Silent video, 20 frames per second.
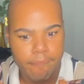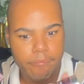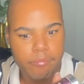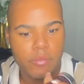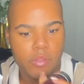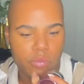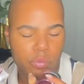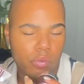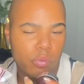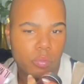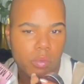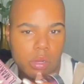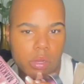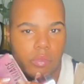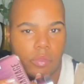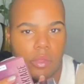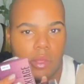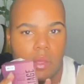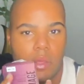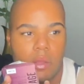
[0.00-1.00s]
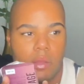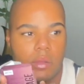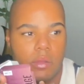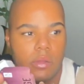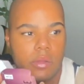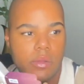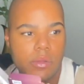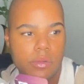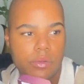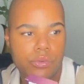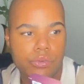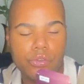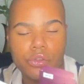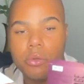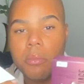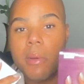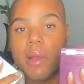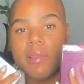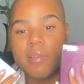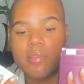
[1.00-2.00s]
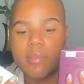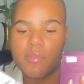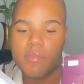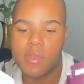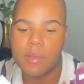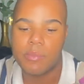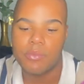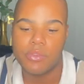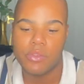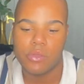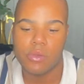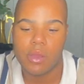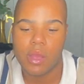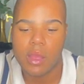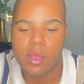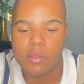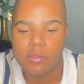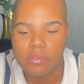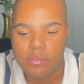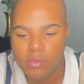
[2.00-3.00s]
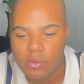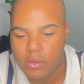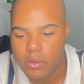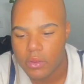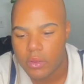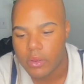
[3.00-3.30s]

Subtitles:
This was worth it. 2 months of IPSY, you guys.